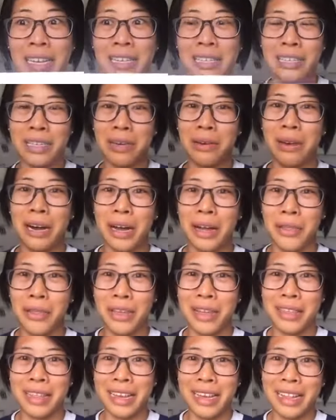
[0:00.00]
So I
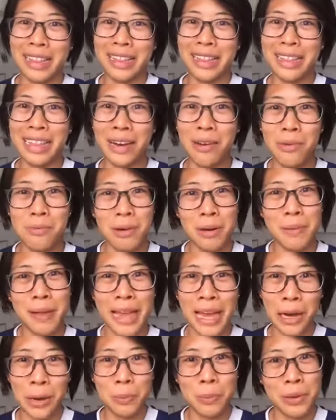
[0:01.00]
think that will probably
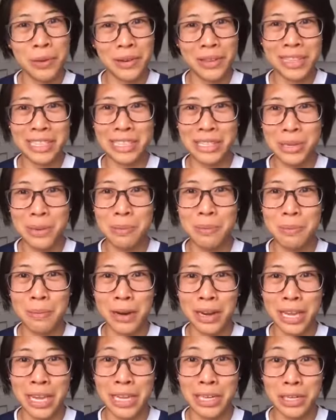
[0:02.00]
help you at the
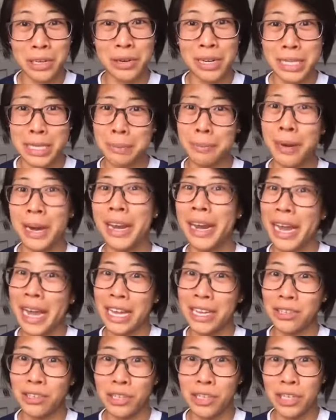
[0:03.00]
supermarket. You don't need to buy an
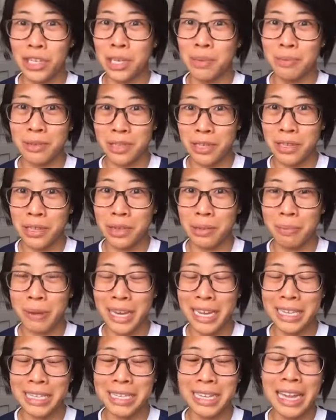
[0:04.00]
extra tube of
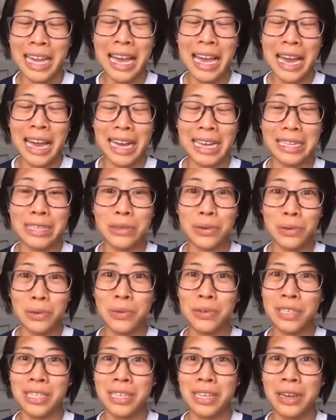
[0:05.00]
toothpaste, and
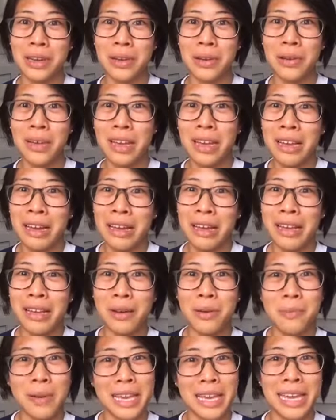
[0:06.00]
also
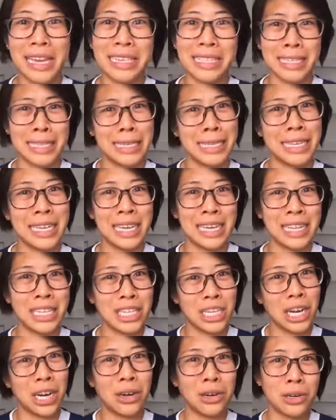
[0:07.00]
it'll be easier to get the
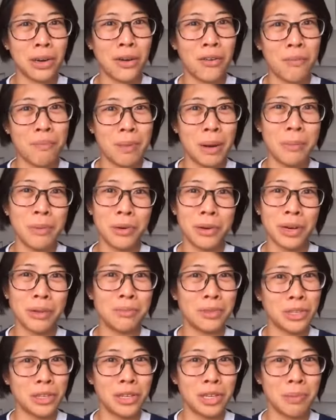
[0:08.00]
child off
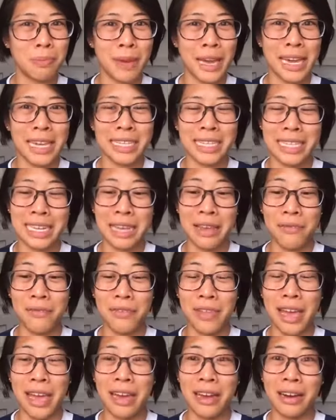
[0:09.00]
bubblegum toothpaste if
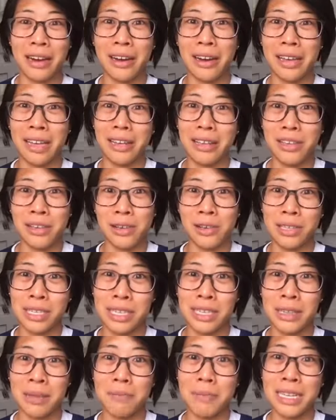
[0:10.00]
they are
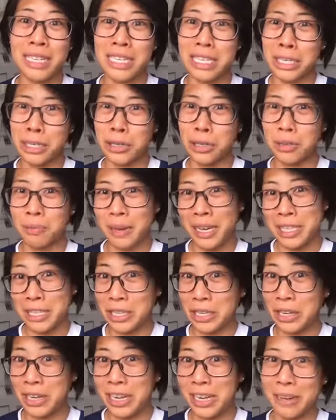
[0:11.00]
using the minty toothpaste
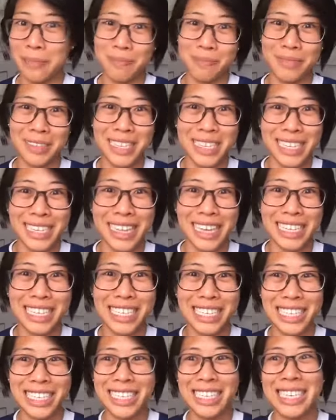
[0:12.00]
earlier. So that's
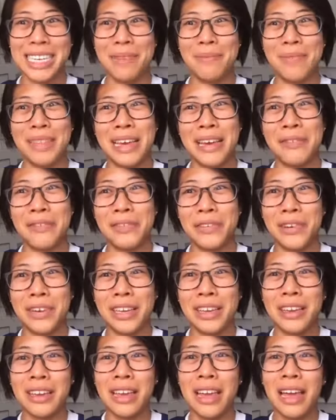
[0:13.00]
just a tip there for
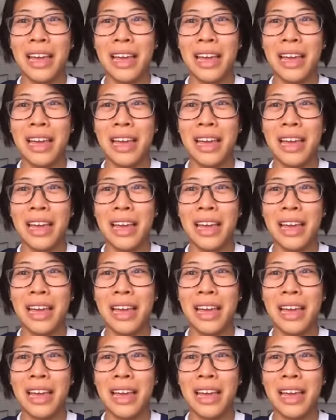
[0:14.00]
you.